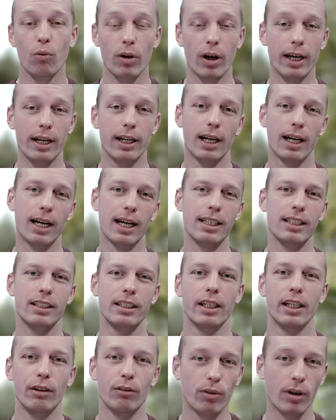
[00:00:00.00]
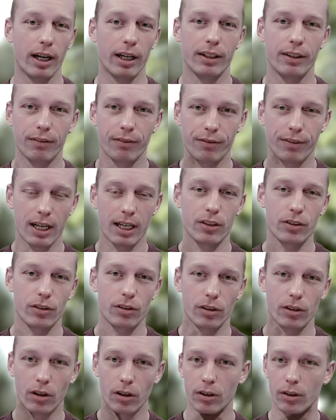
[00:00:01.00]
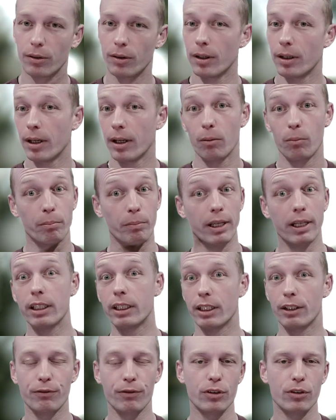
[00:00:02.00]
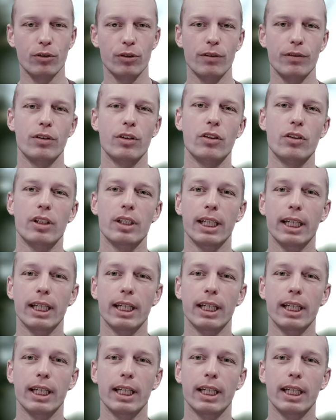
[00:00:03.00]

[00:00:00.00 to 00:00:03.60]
ride hard and ride fast on many different surfaces,